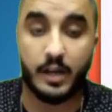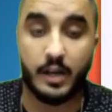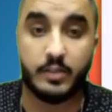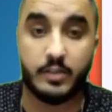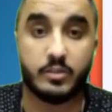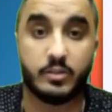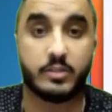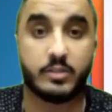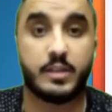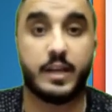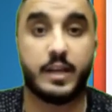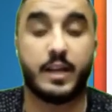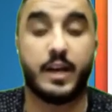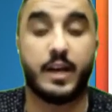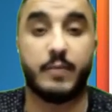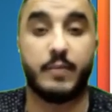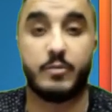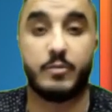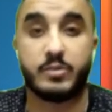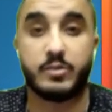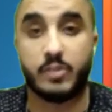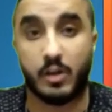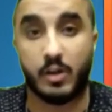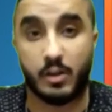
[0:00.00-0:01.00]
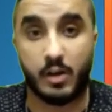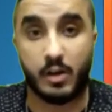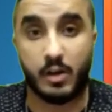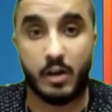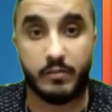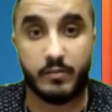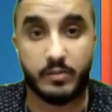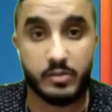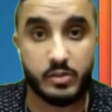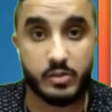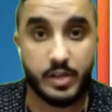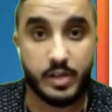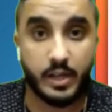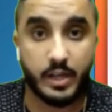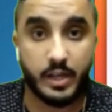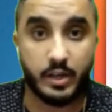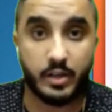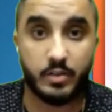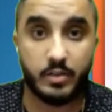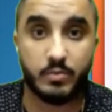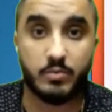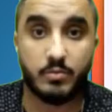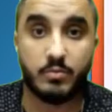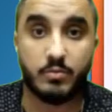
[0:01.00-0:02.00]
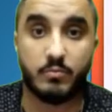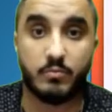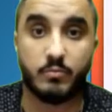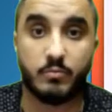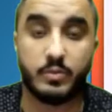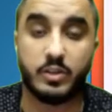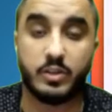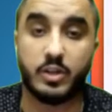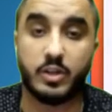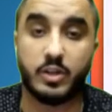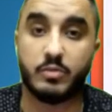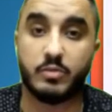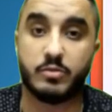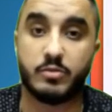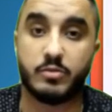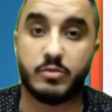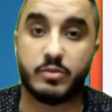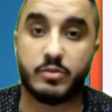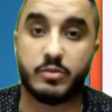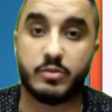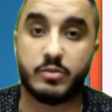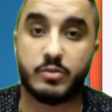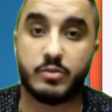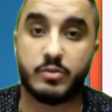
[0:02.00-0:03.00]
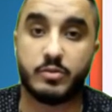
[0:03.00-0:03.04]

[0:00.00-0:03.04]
just like how we started off in Django, we go straight